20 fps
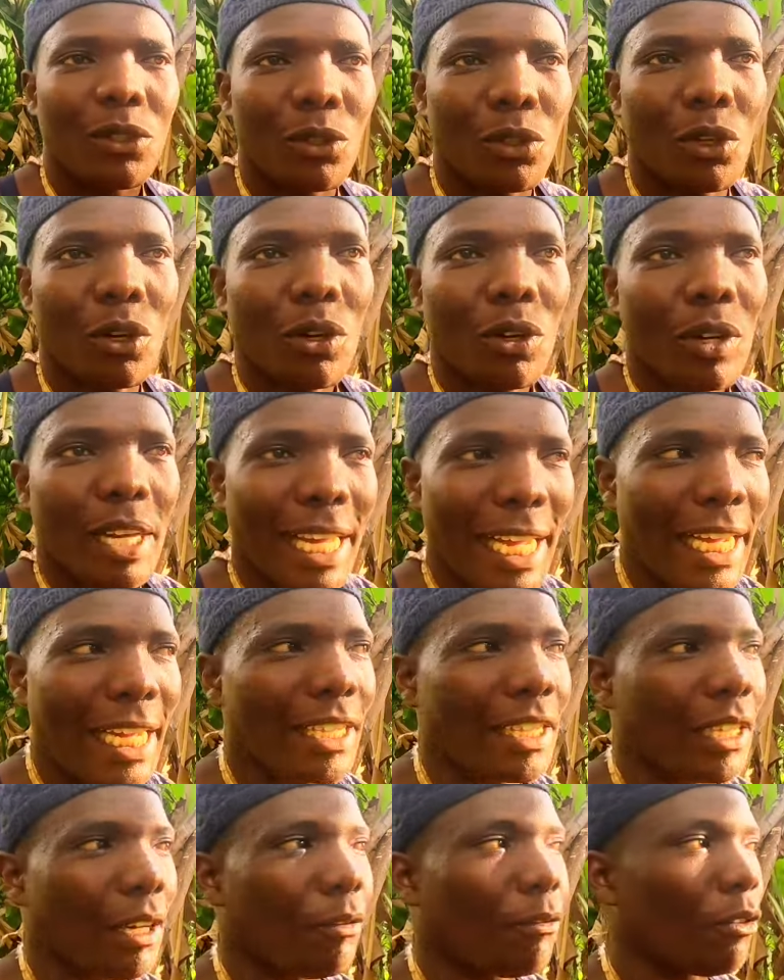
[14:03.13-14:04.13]
you know
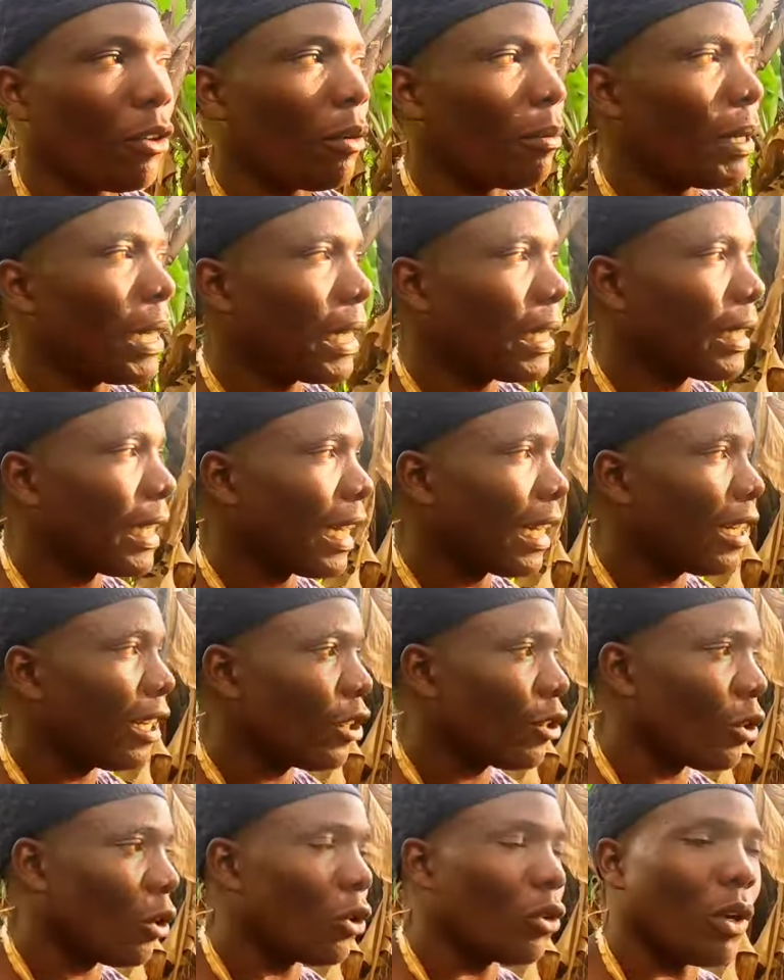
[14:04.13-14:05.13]
enter from
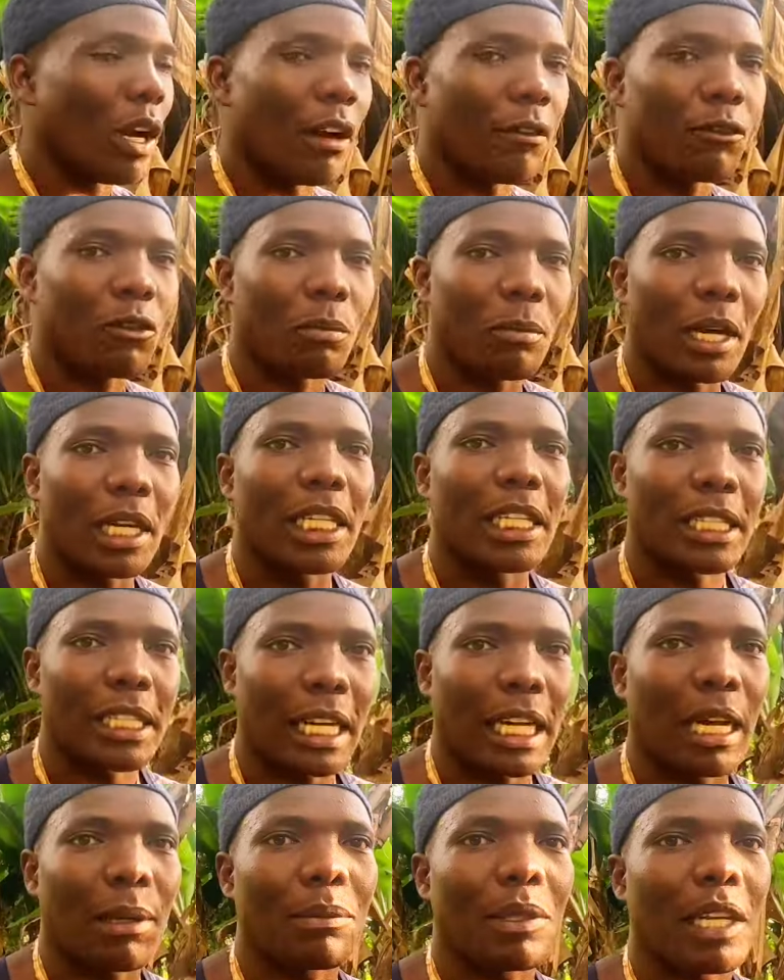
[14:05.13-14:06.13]
exactly so you have to bear the
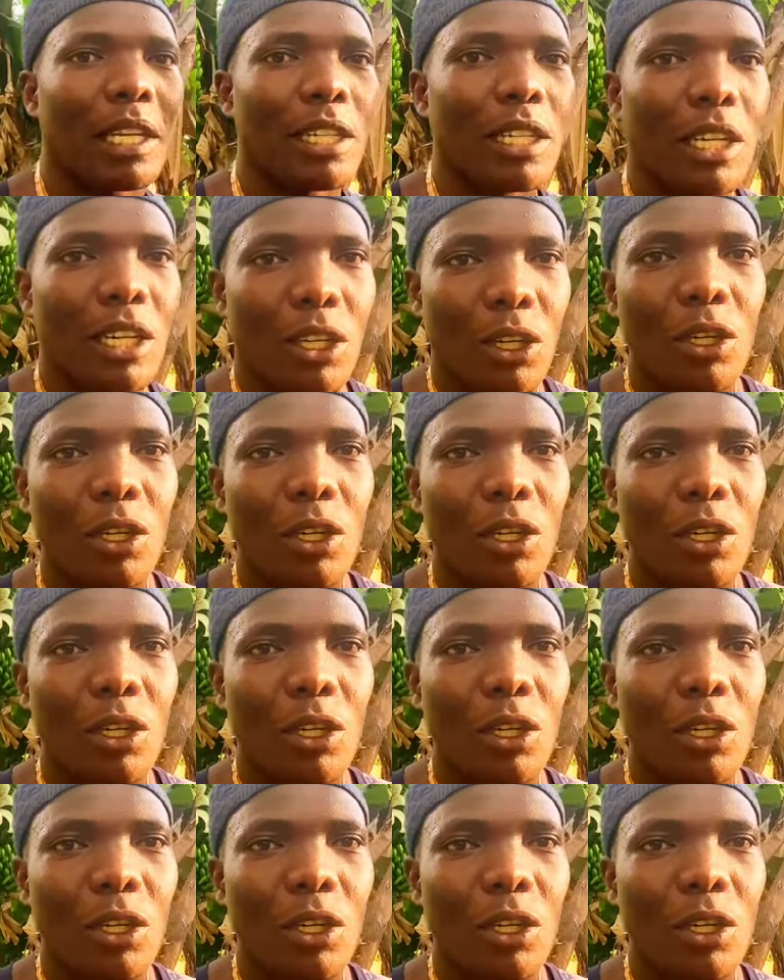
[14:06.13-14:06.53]
circumcision